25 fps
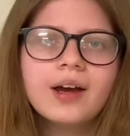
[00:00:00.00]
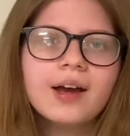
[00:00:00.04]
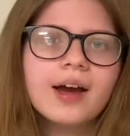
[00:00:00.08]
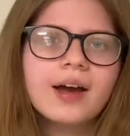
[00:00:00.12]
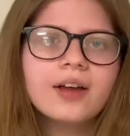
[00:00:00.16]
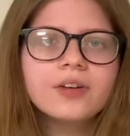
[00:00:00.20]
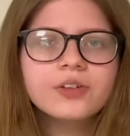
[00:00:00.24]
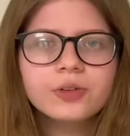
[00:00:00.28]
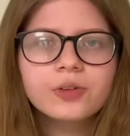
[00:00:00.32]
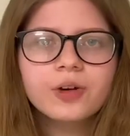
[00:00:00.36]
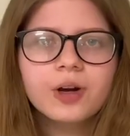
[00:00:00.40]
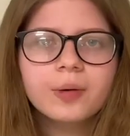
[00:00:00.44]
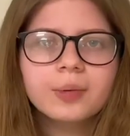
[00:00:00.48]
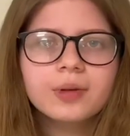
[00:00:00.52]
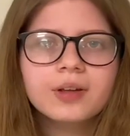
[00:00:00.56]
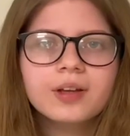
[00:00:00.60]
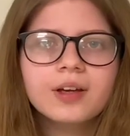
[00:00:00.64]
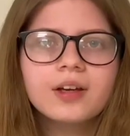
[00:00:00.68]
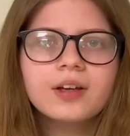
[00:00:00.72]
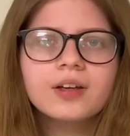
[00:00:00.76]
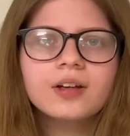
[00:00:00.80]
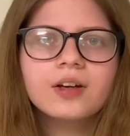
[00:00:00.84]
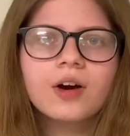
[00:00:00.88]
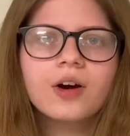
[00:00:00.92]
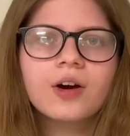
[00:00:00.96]
as to
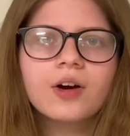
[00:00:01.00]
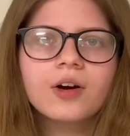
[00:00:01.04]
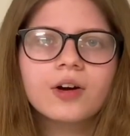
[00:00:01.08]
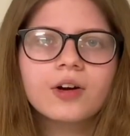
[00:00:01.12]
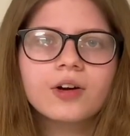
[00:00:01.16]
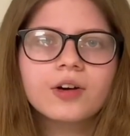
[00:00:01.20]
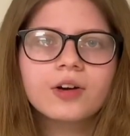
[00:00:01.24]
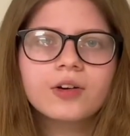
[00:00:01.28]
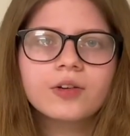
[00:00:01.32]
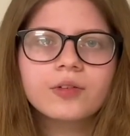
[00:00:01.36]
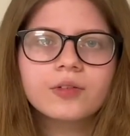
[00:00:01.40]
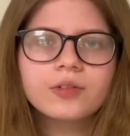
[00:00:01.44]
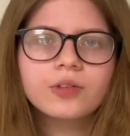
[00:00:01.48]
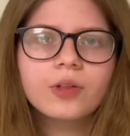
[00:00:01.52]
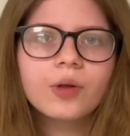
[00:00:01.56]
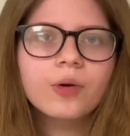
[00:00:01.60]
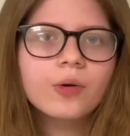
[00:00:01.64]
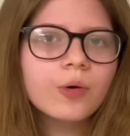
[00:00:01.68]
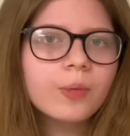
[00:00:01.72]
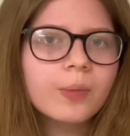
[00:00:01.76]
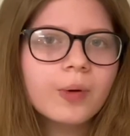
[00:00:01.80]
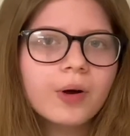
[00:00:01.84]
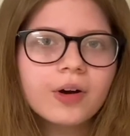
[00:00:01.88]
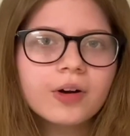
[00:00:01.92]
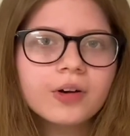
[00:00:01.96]
replicate our
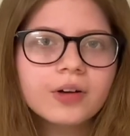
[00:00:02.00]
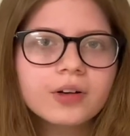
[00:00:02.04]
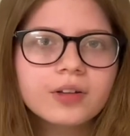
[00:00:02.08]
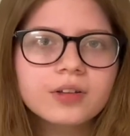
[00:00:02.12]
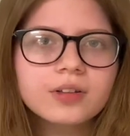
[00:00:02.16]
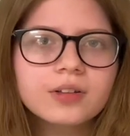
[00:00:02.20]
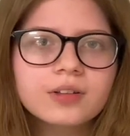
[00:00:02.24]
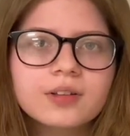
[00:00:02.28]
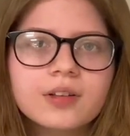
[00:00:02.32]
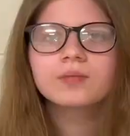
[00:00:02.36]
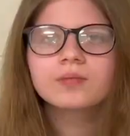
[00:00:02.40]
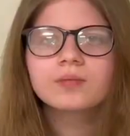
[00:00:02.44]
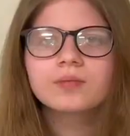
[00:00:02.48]
local parks.